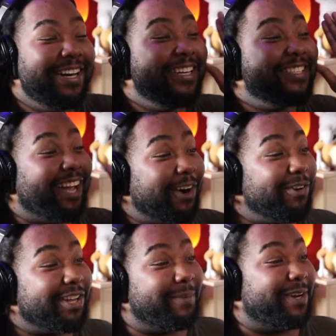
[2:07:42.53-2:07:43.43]
Sakura
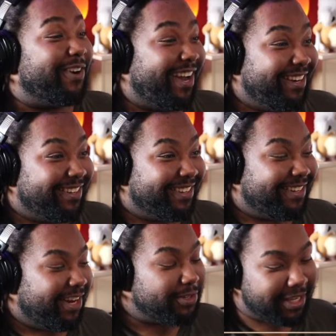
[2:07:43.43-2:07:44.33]
could have been great.
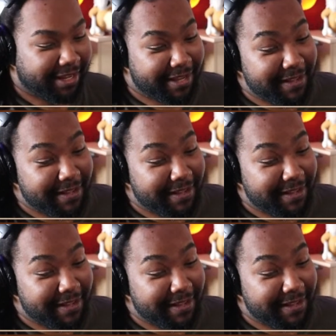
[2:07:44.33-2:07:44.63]
Here's the thing.